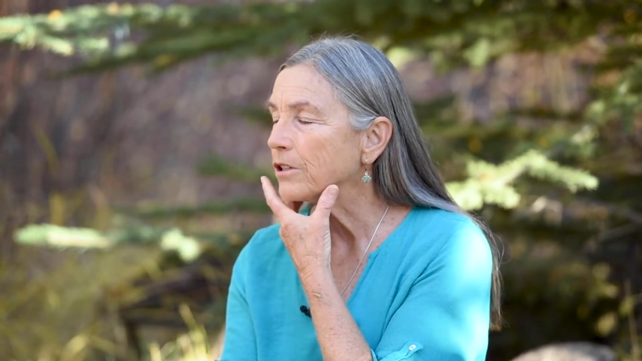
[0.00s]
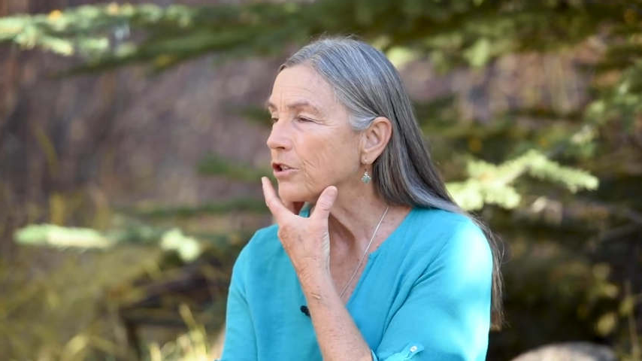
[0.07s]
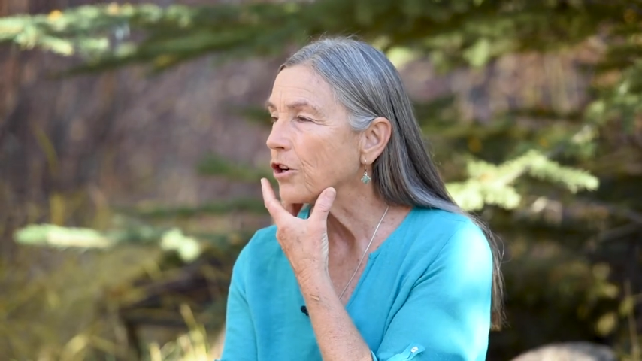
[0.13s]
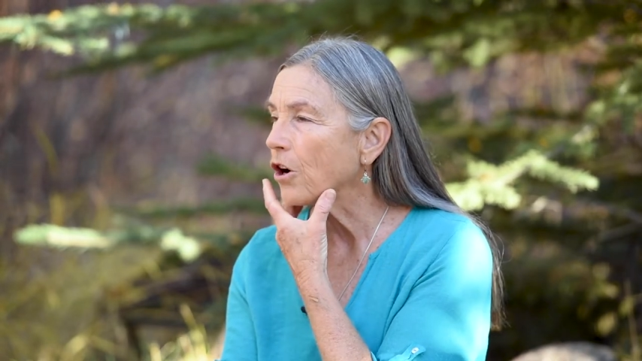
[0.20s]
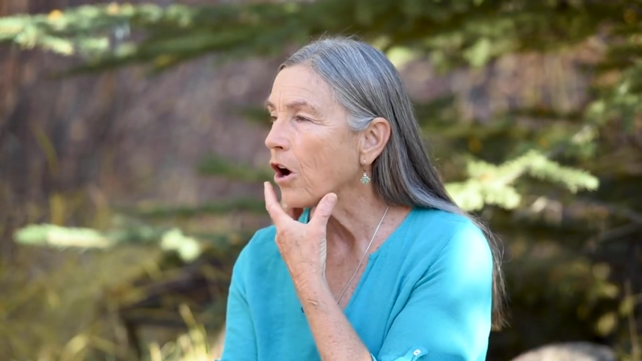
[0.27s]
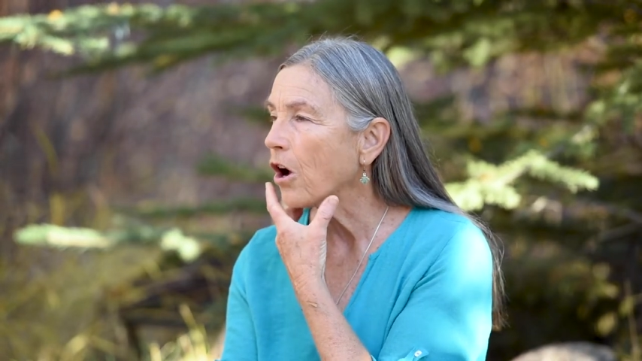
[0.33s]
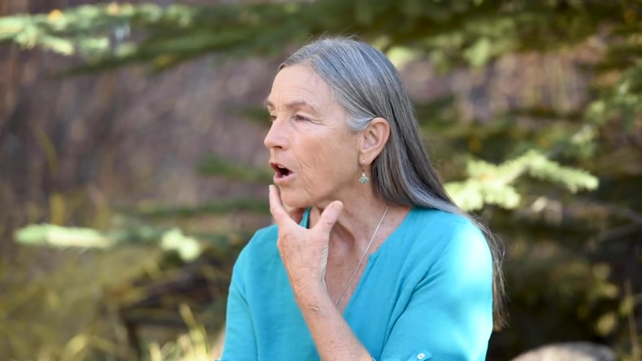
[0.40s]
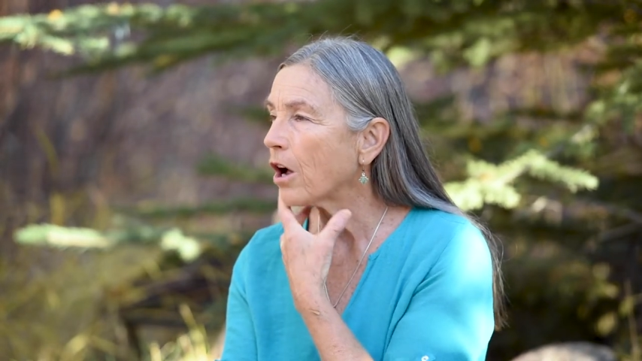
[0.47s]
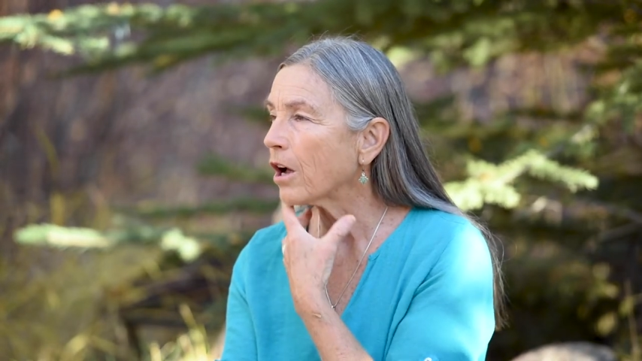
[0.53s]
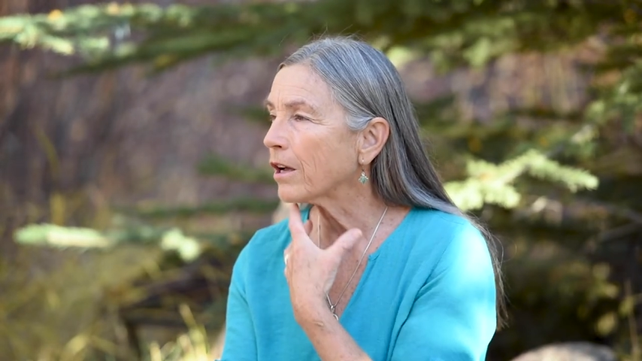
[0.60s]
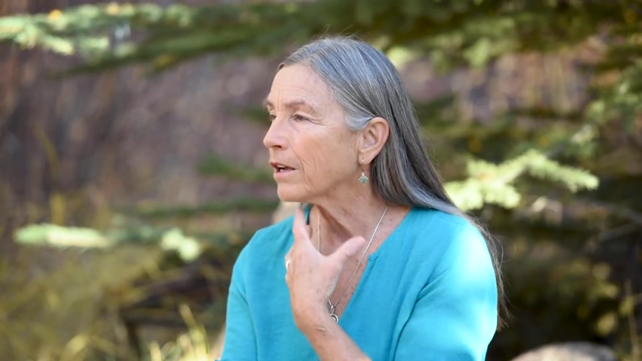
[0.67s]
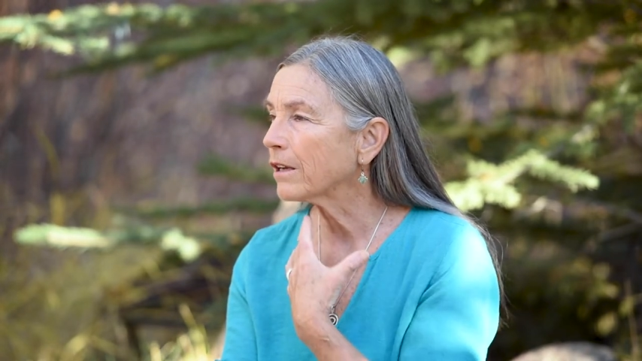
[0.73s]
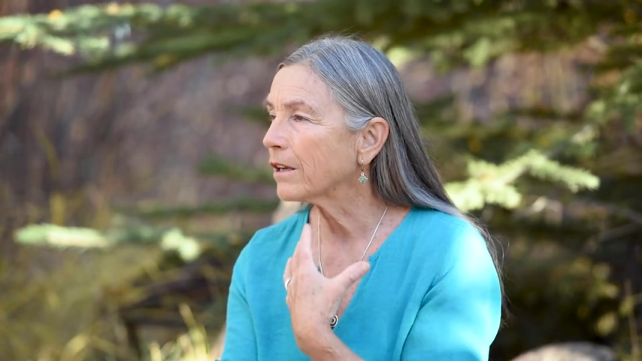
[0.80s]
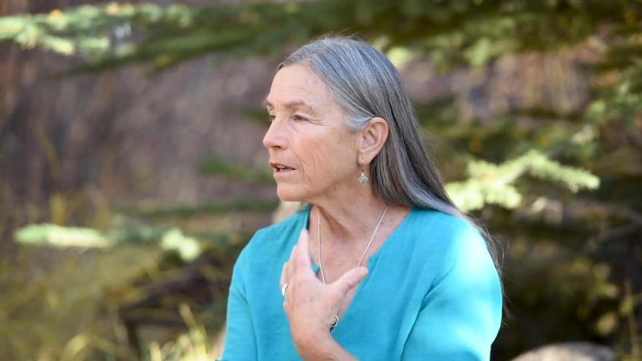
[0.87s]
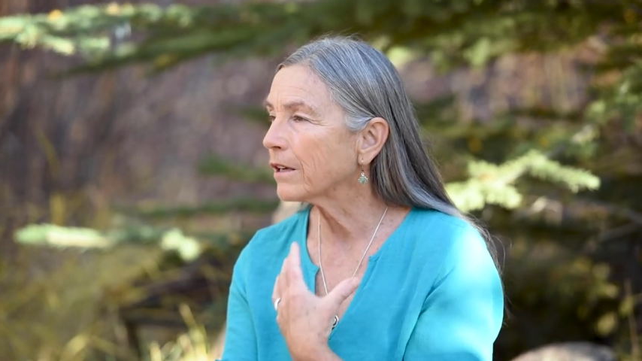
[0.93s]
jaw
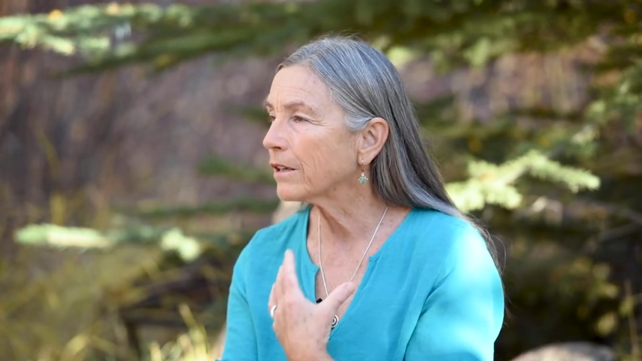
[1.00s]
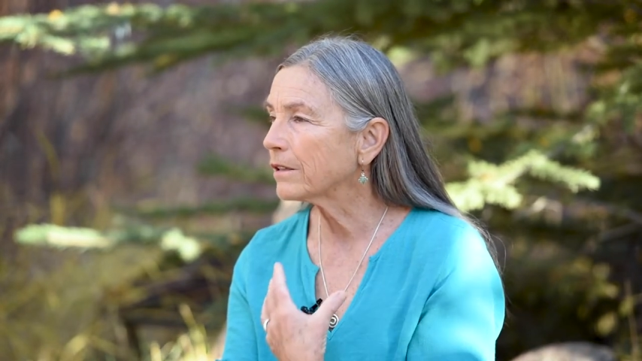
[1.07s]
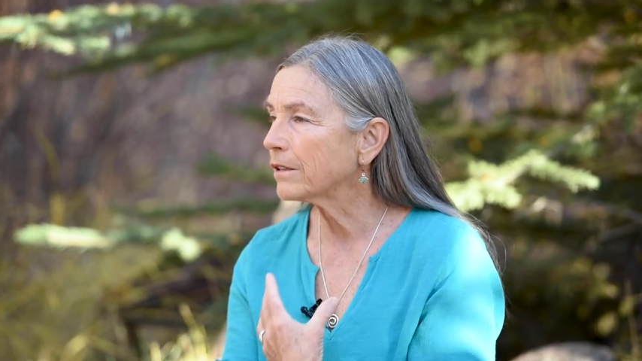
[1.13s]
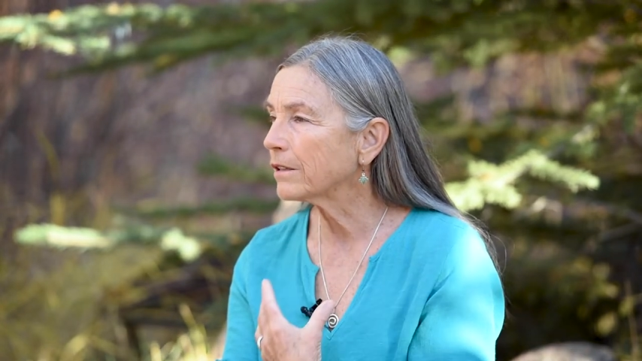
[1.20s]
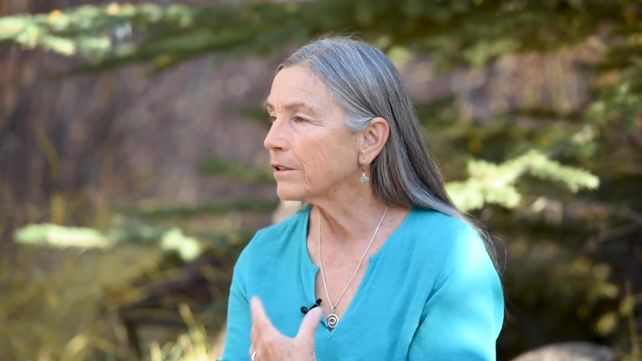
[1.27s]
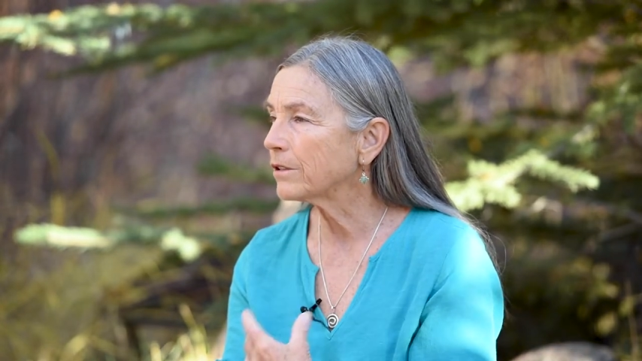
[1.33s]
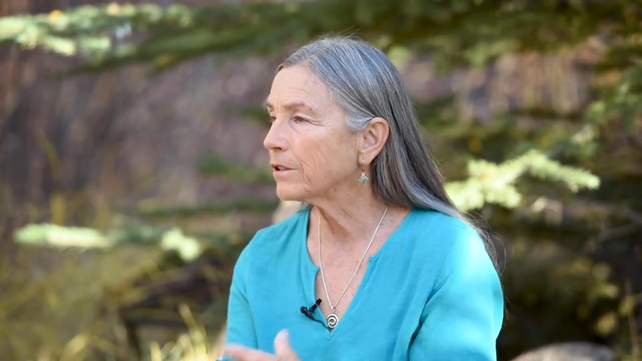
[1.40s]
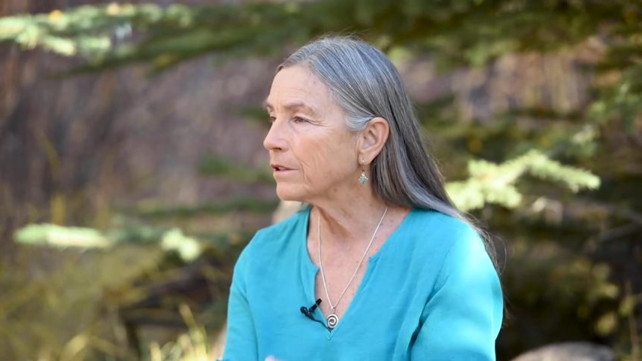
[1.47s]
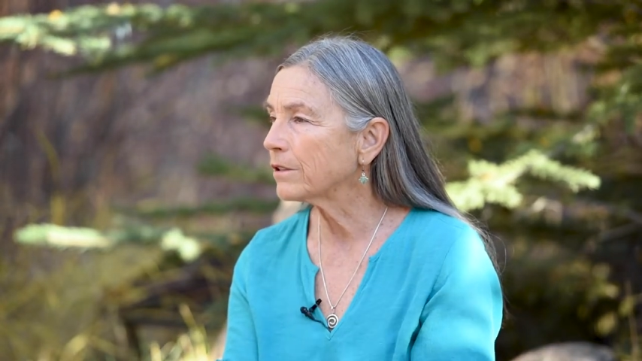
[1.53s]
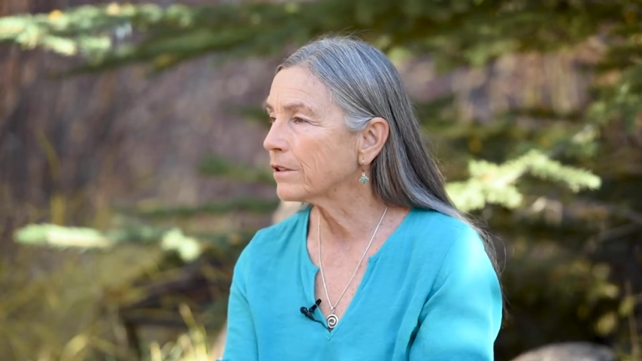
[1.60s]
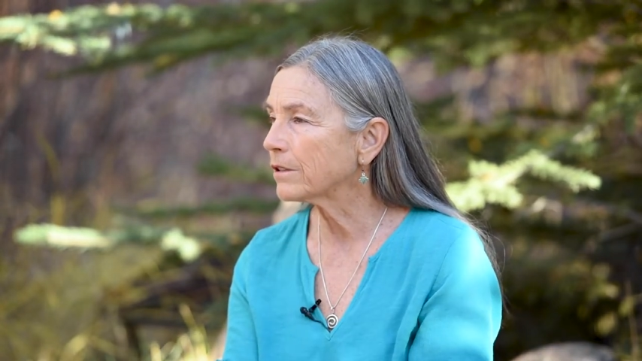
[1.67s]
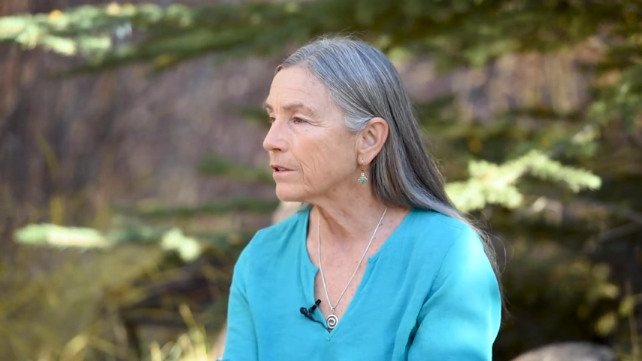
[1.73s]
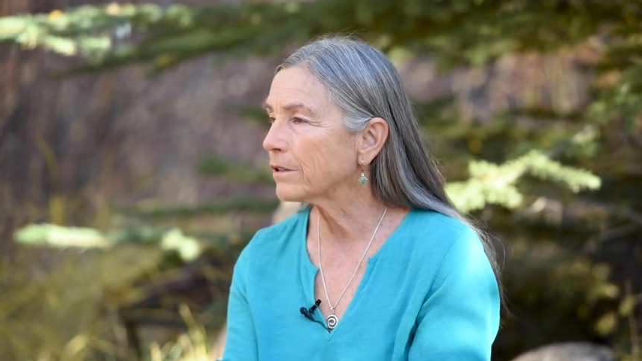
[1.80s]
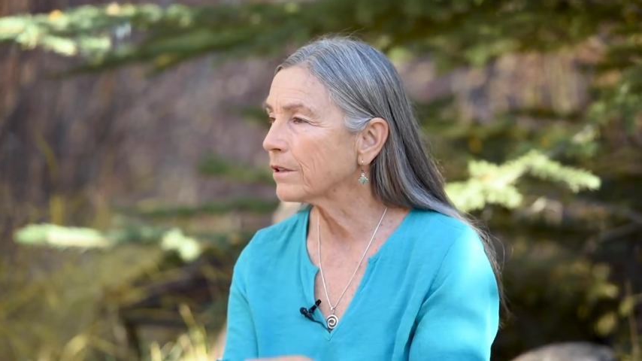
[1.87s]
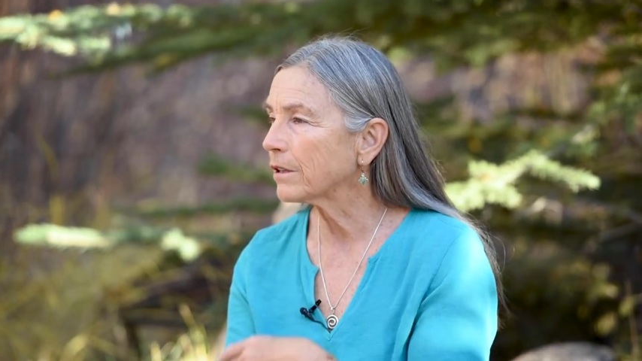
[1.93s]
to
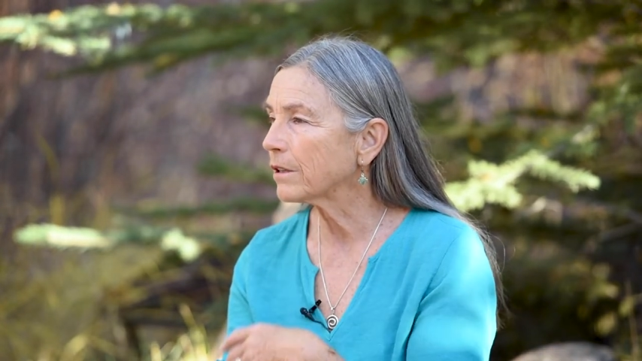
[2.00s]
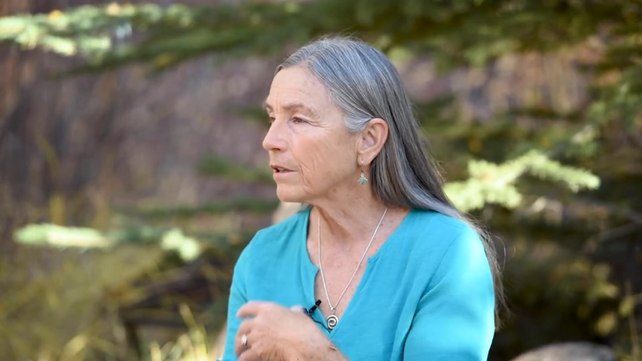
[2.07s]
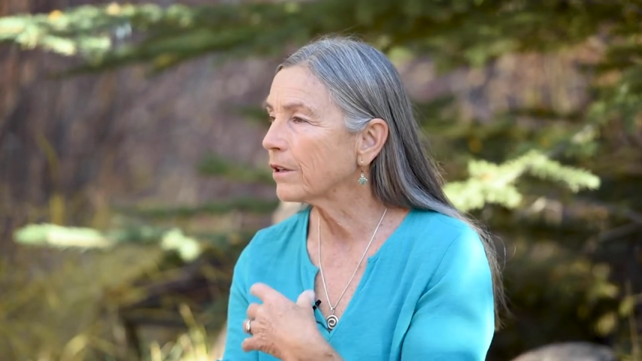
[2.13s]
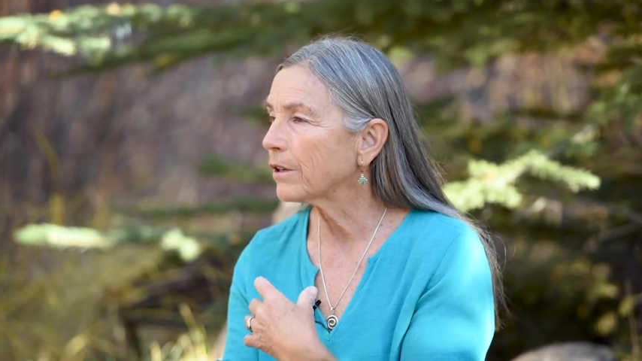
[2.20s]
just